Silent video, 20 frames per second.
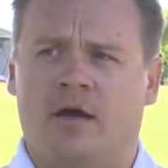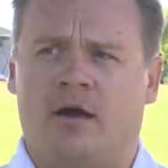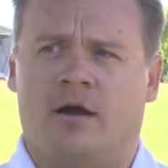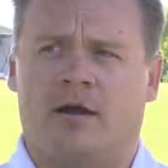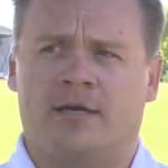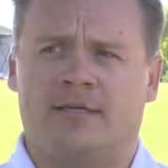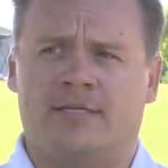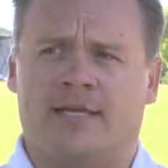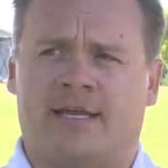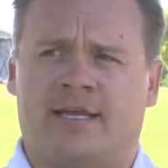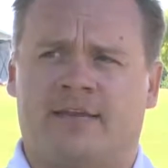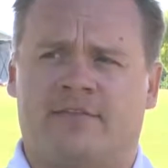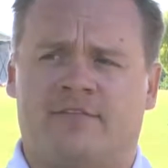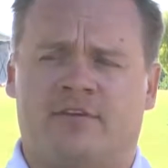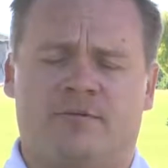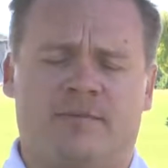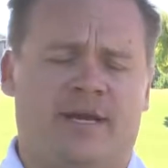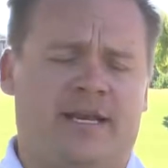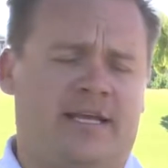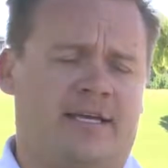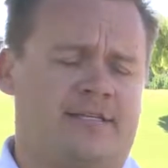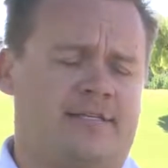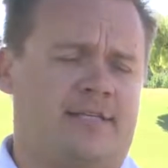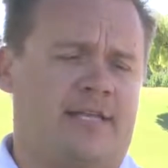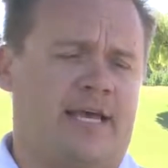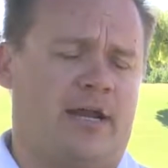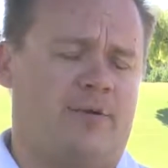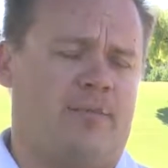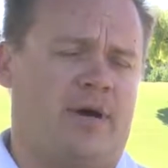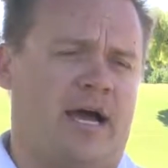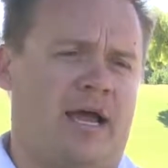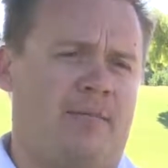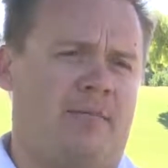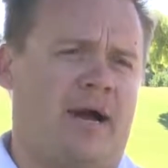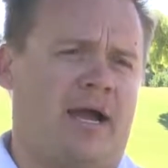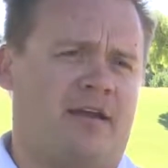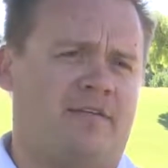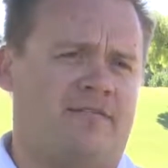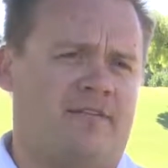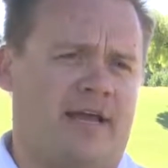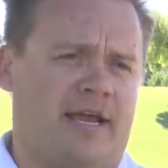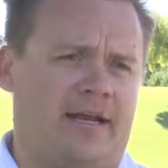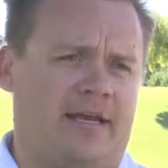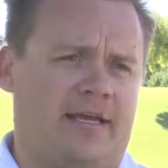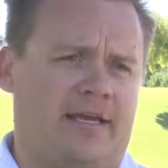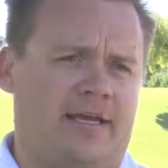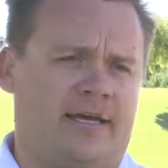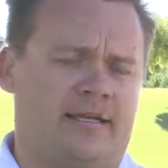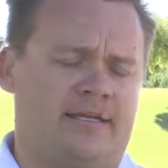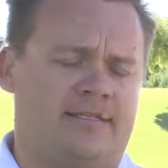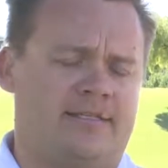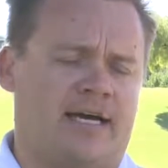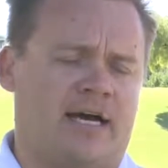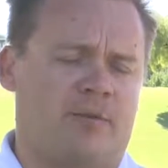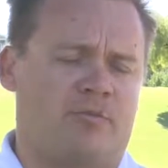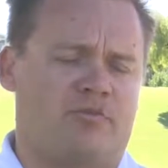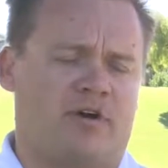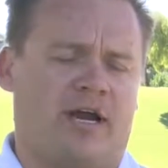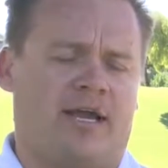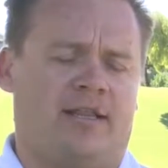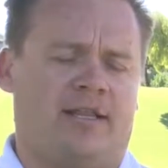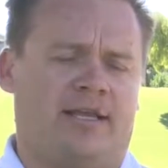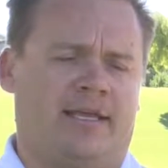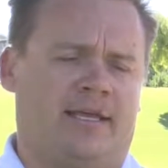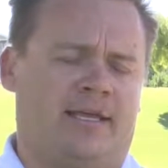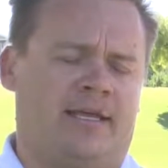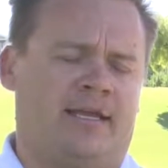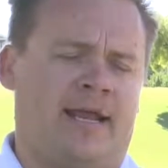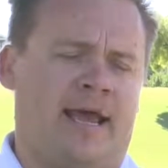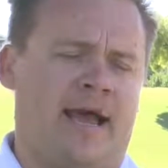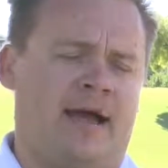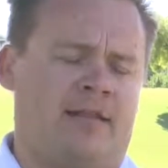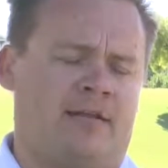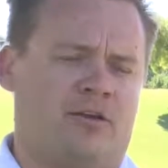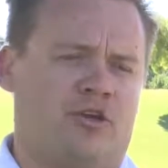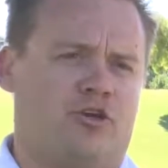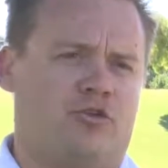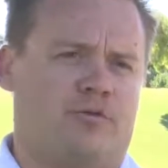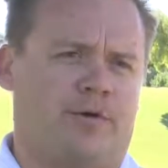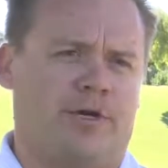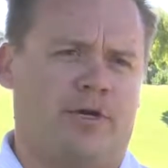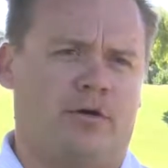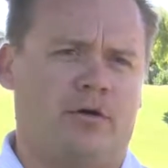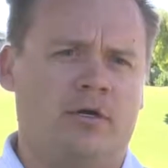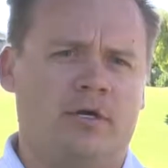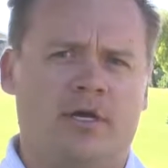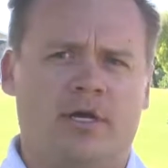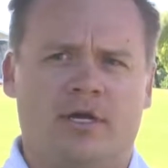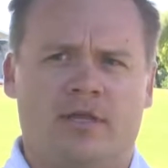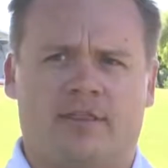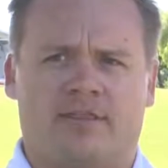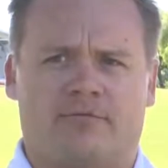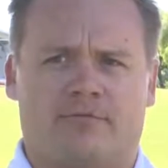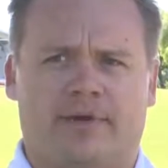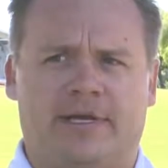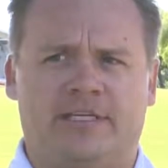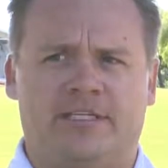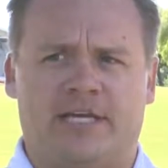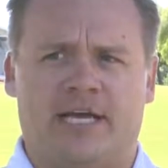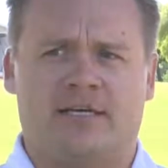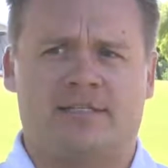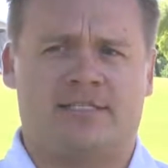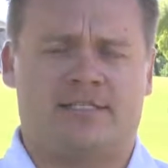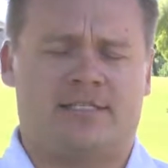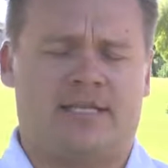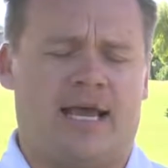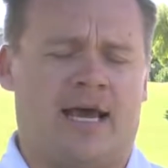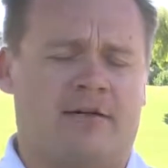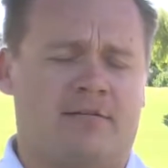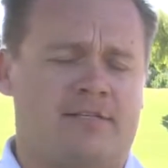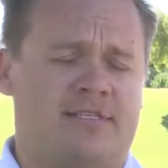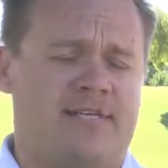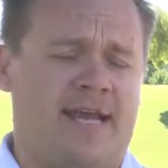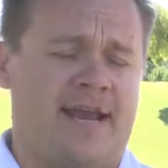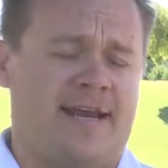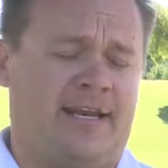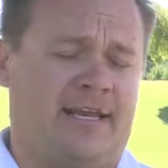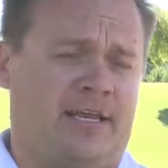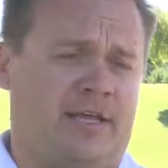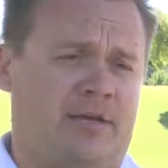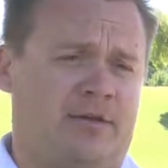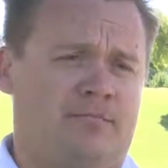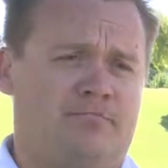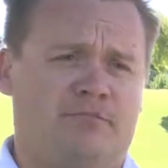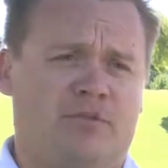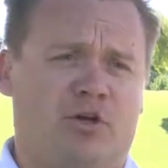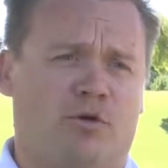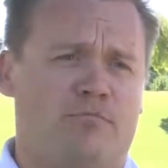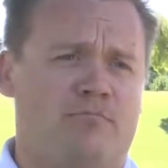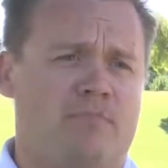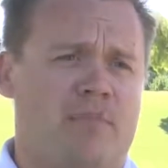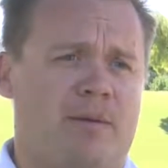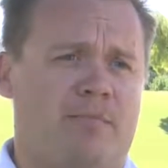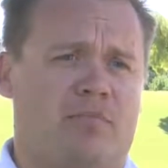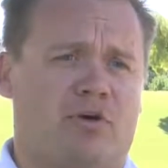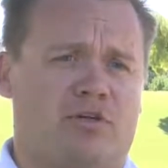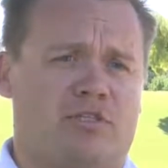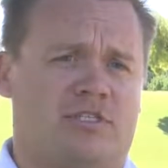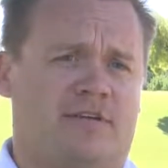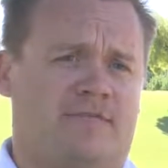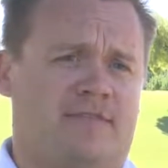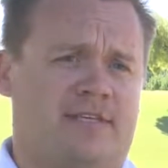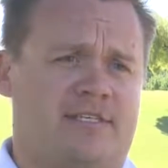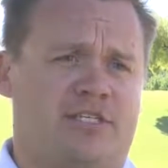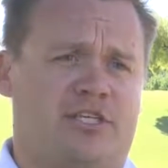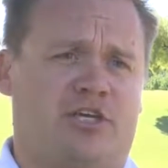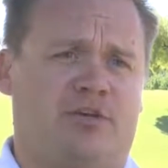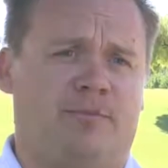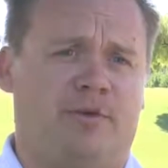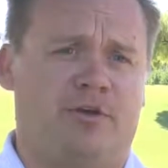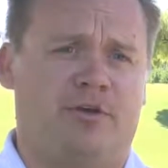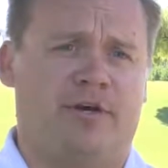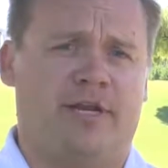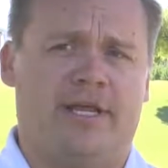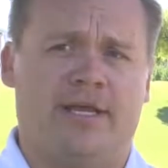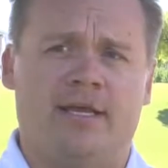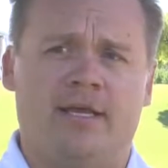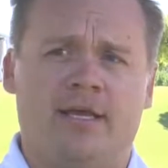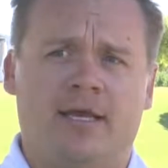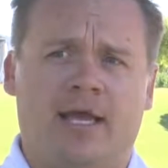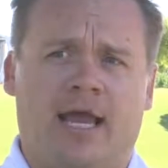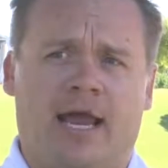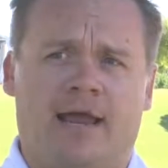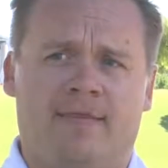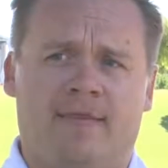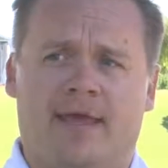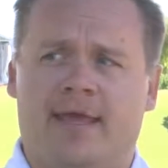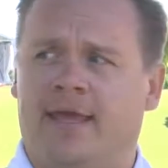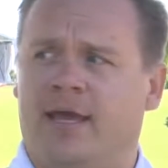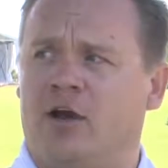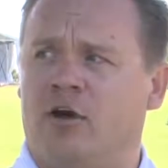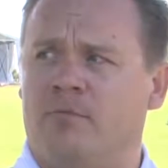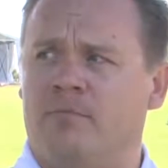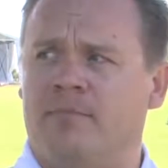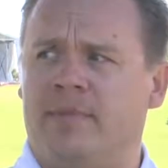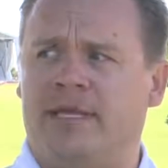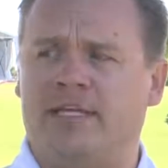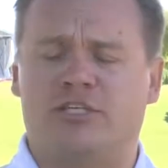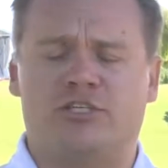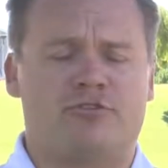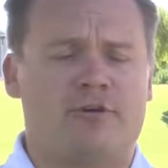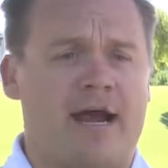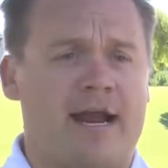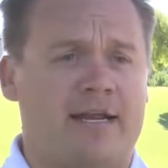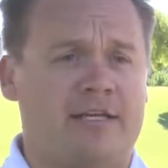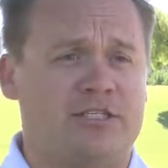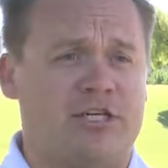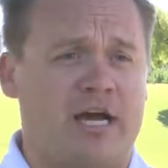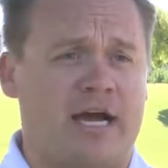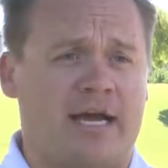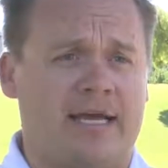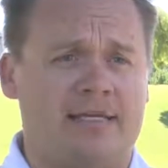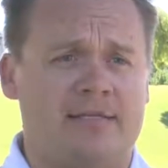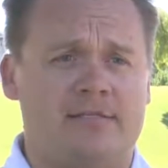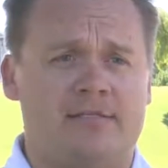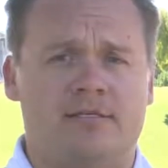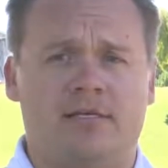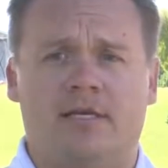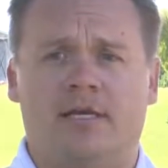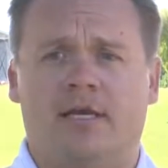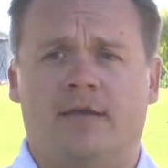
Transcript: Our executive committee is led by Mike Flanagan, Tom Breitling, and Alan Creel, 3 just outstanding members of this community. And they help me strategize,